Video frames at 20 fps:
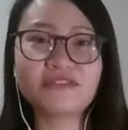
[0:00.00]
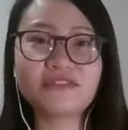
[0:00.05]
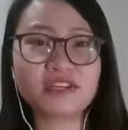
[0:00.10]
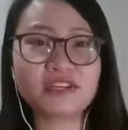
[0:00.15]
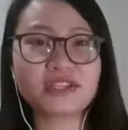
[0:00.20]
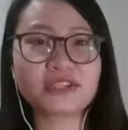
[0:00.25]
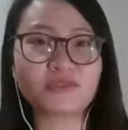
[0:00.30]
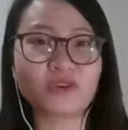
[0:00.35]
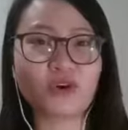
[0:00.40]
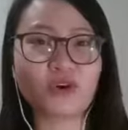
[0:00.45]

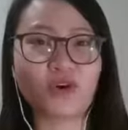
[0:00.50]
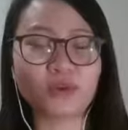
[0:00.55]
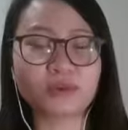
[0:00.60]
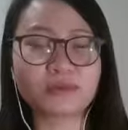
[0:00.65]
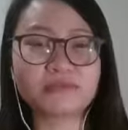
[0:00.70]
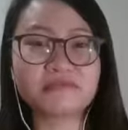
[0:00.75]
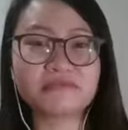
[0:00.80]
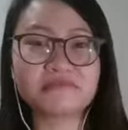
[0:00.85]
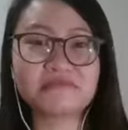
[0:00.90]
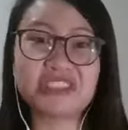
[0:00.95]
First of
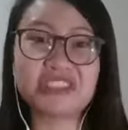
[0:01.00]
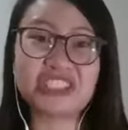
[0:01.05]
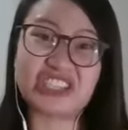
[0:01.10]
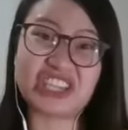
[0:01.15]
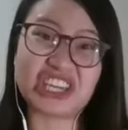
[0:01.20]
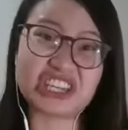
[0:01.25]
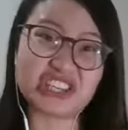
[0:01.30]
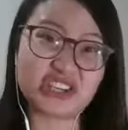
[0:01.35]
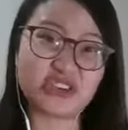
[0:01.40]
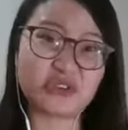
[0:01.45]
all,
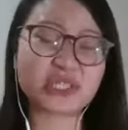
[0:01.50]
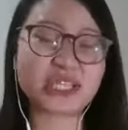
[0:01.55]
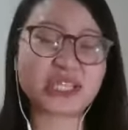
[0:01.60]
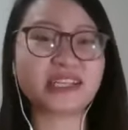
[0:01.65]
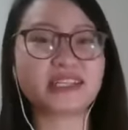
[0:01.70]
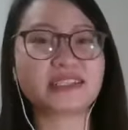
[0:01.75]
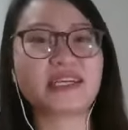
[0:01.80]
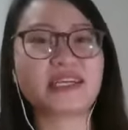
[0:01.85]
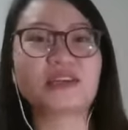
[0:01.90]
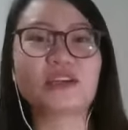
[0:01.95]
did they use any